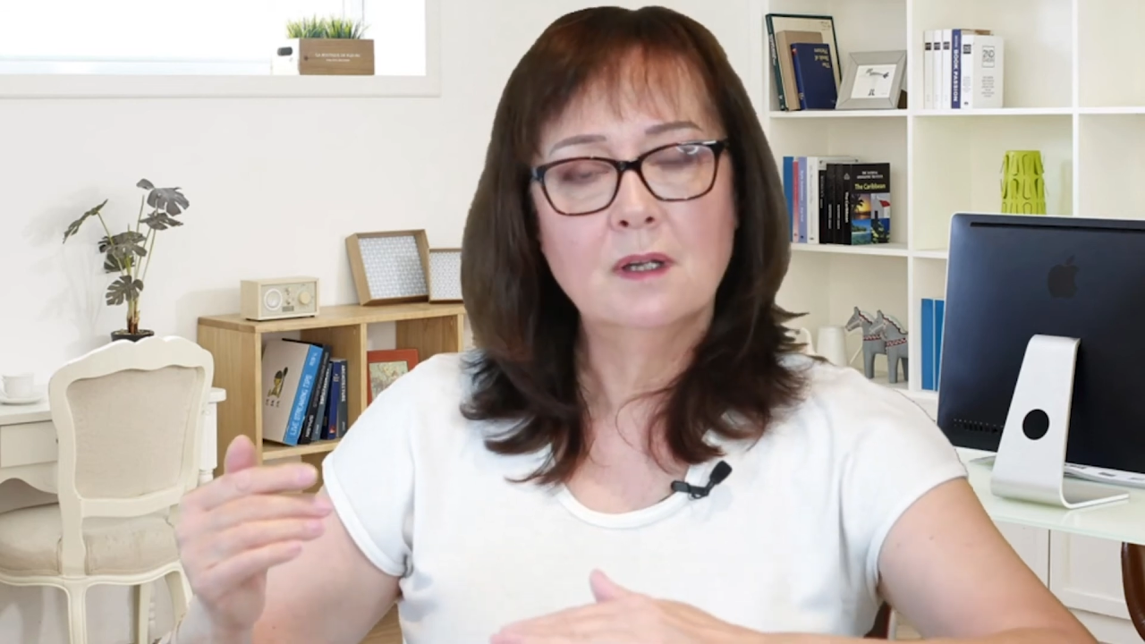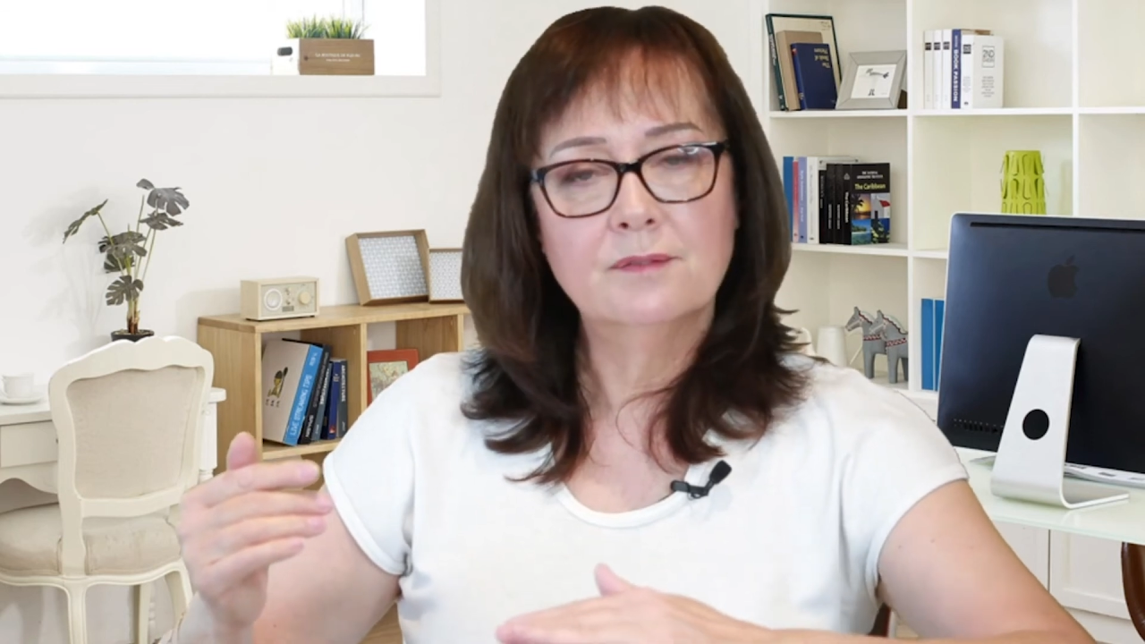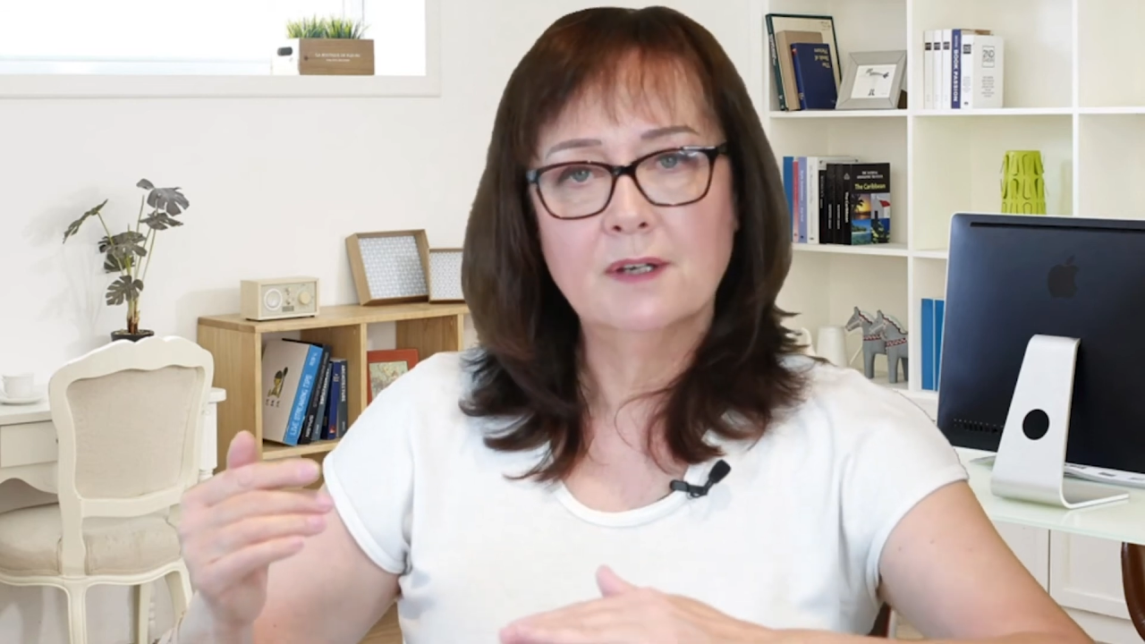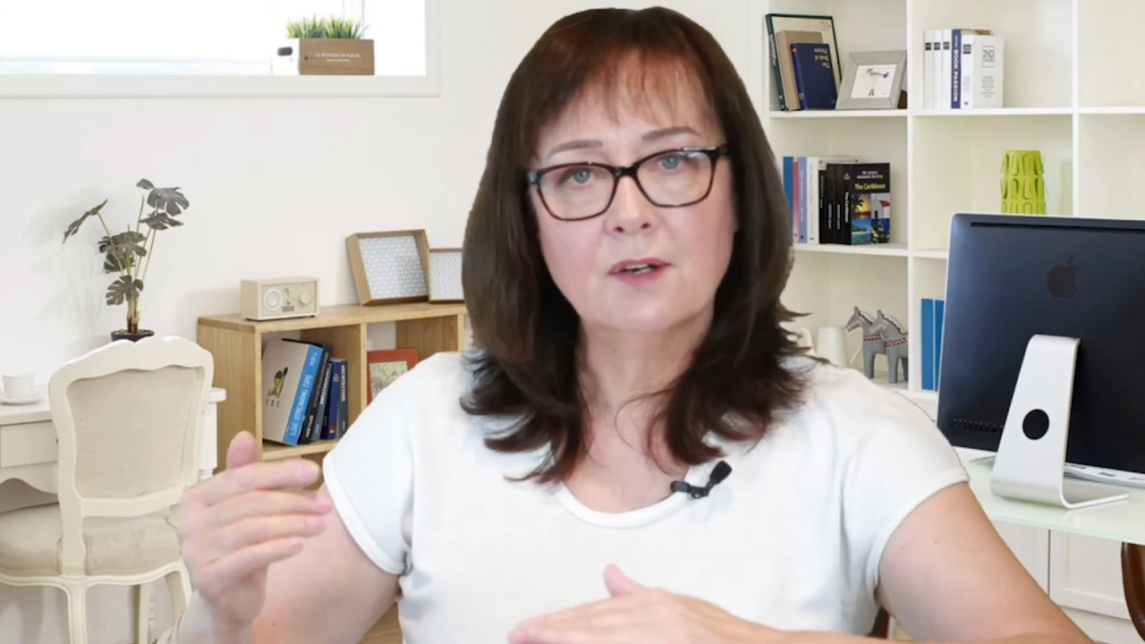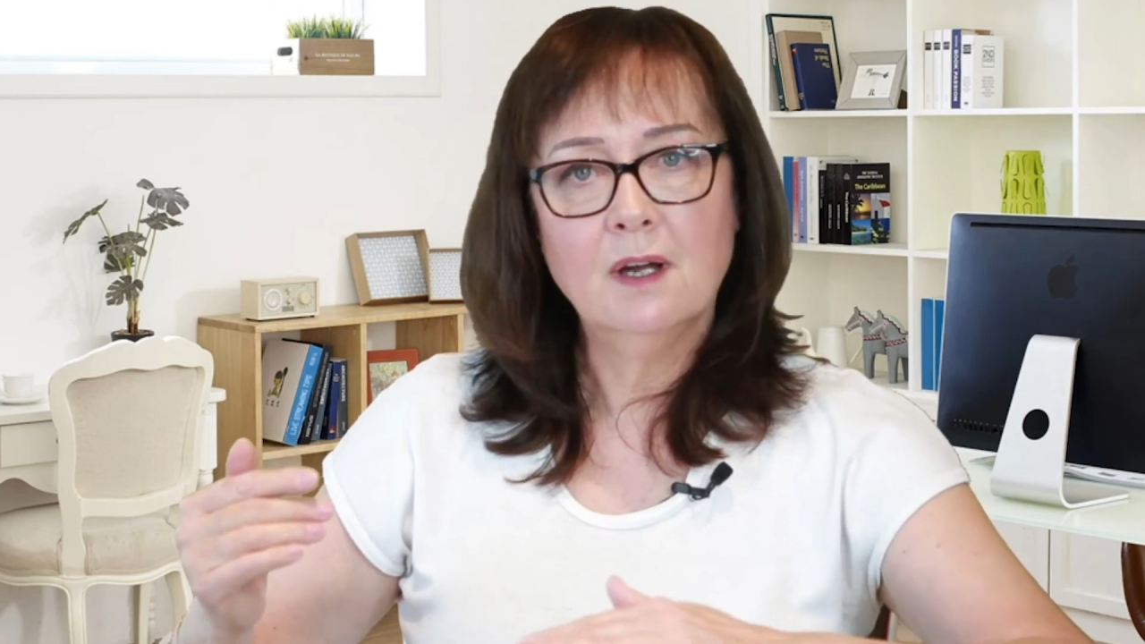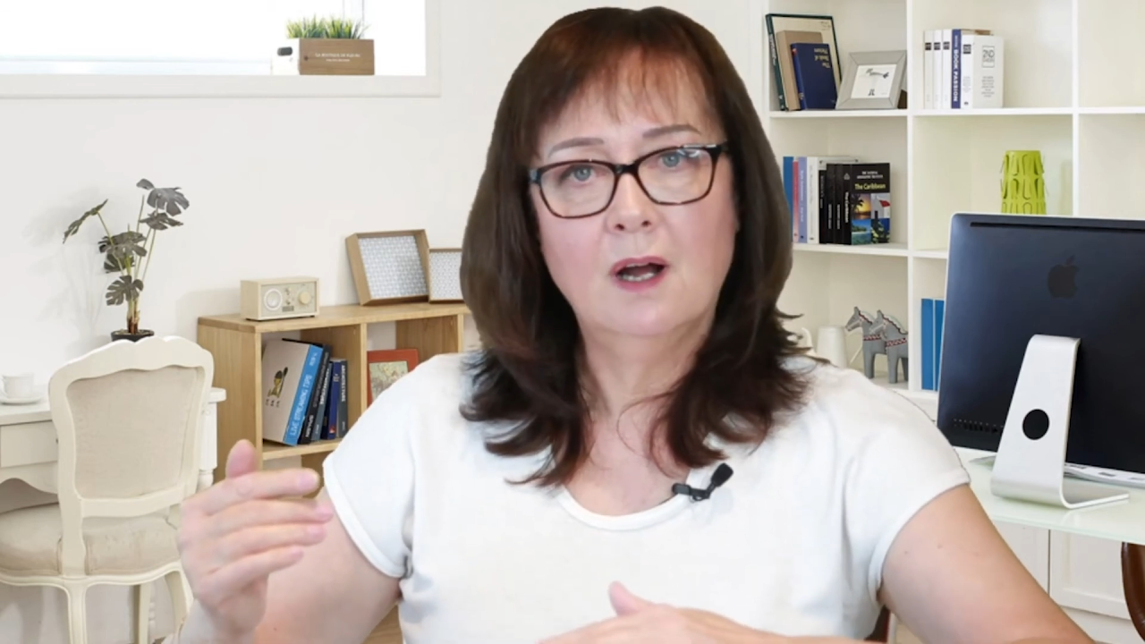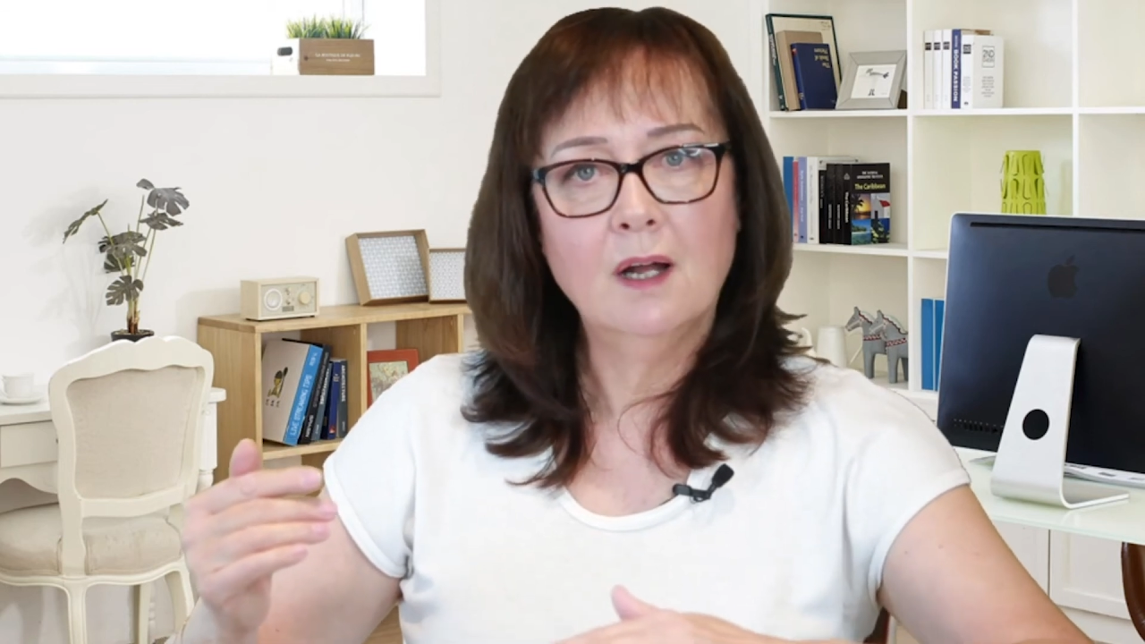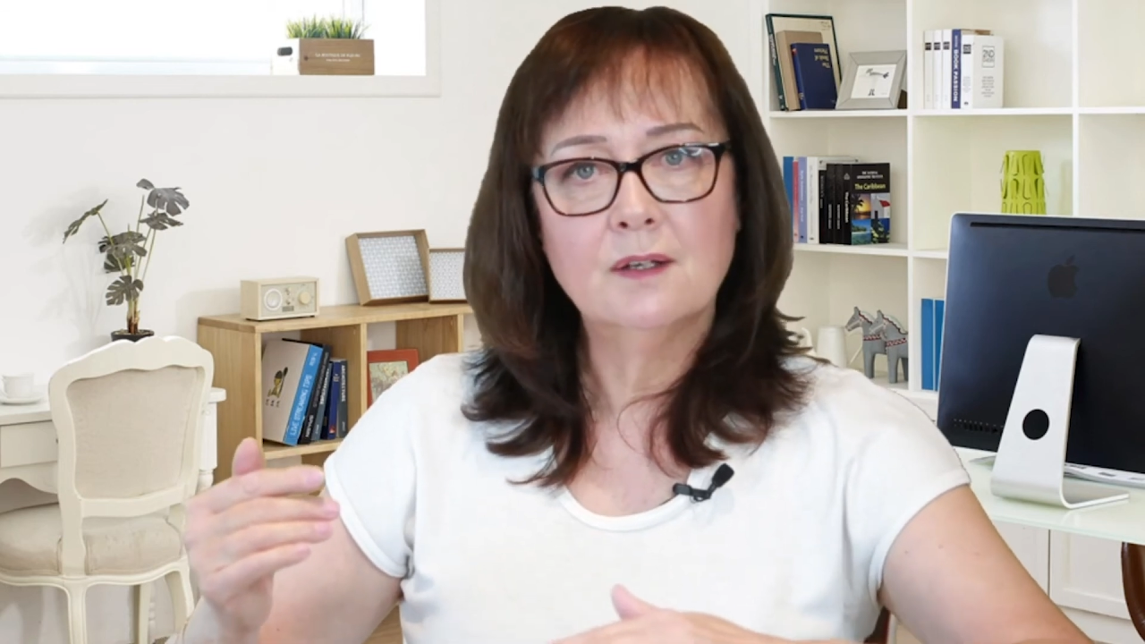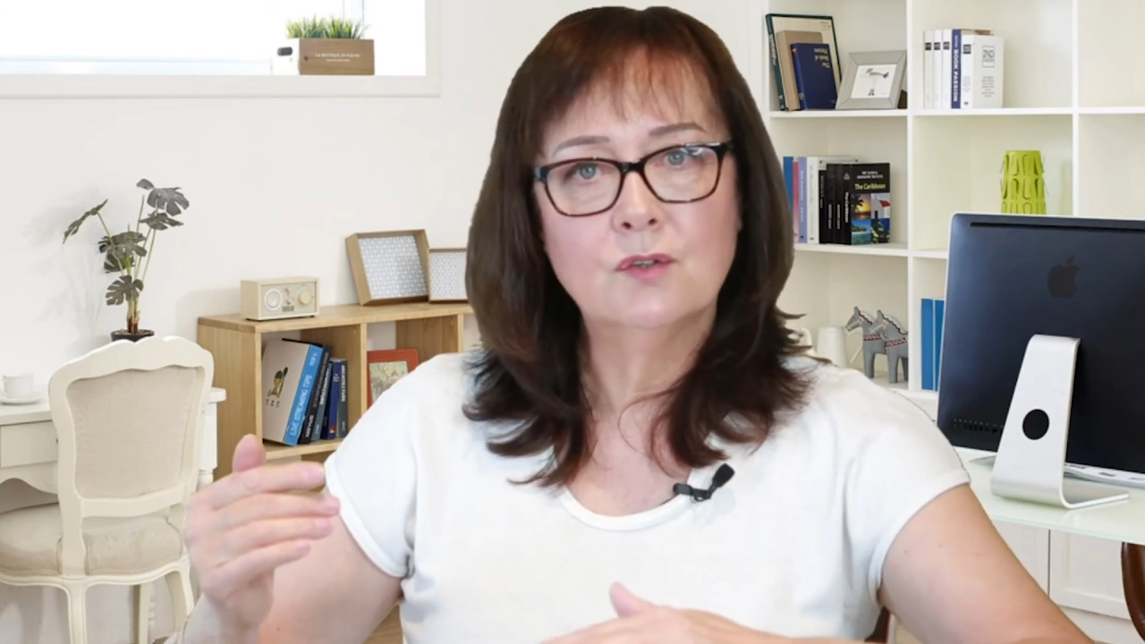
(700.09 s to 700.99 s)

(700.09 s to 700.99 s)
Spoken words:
very hot